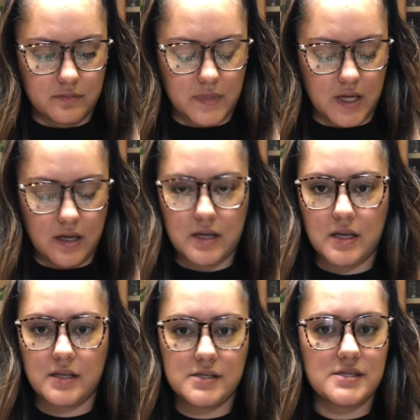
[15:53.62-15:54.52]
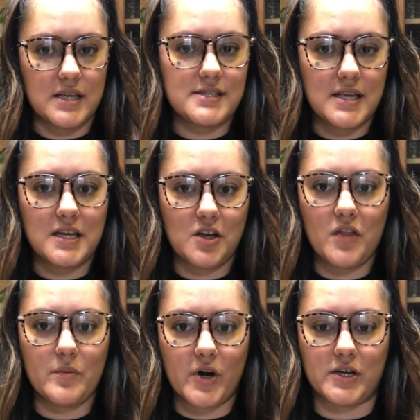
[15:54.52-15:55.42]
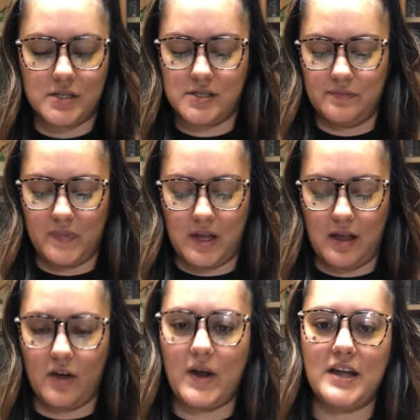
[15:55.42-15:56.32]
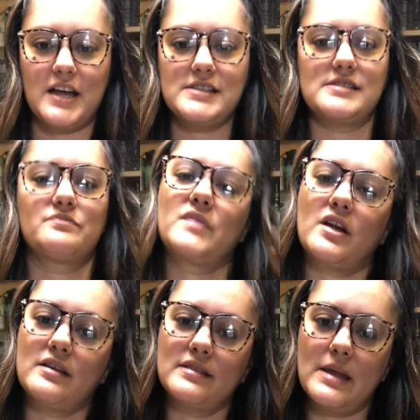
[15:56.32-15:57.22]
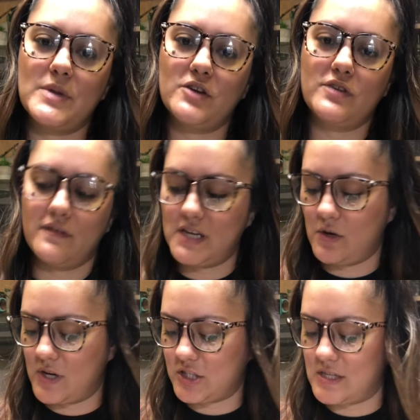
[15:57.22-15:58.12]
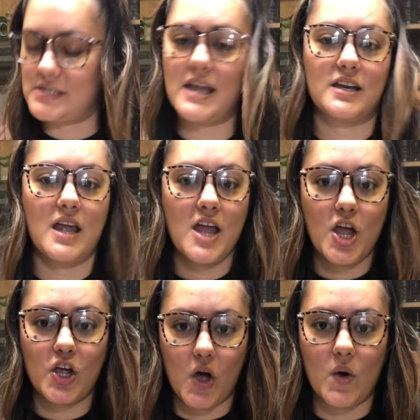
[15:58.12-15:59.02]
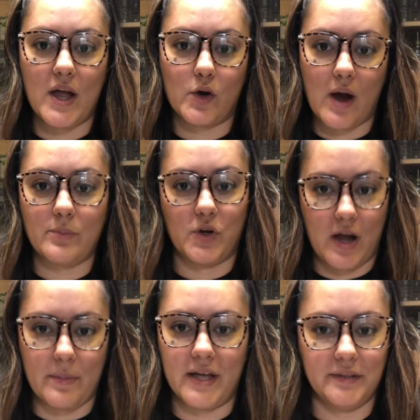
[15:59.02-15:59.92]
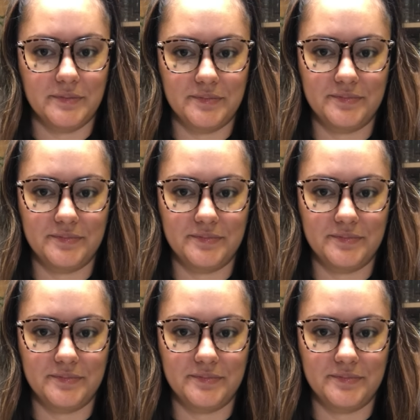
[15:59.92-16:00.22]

it, it, it's, it's hitting all the marks. Okay, guys? Let me know if you have any questions and go and grab your Emma.